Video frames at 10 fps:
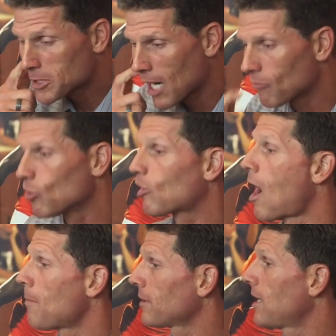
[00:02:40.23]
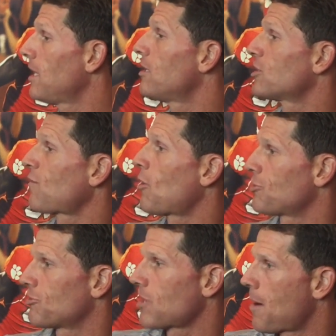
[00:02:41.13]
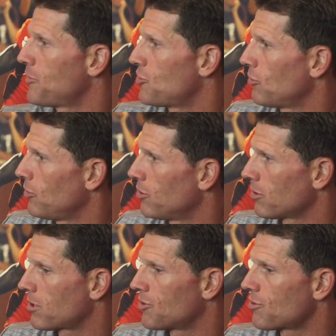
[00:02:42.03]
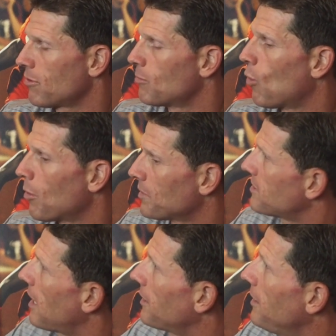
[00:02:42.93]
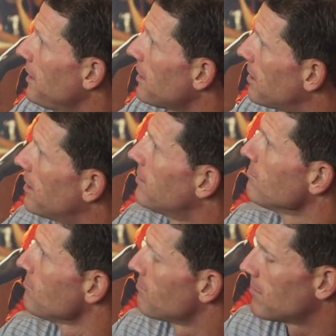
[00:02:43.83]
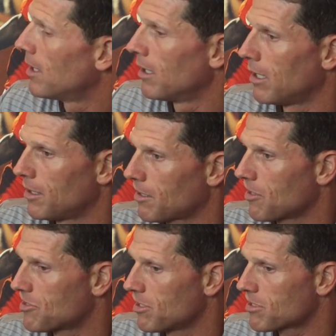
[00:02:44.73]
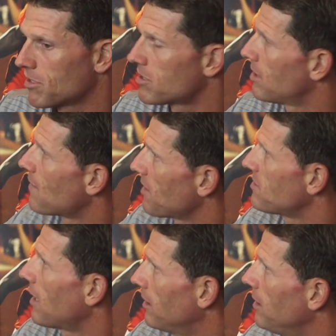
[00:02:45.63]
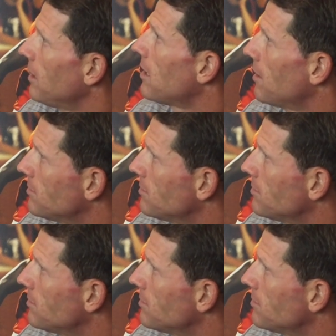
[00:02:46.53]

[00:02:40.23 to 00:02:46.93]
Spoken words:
It's not real complicated as far as assignments. You're concerned more with technique, the consistency of that technique.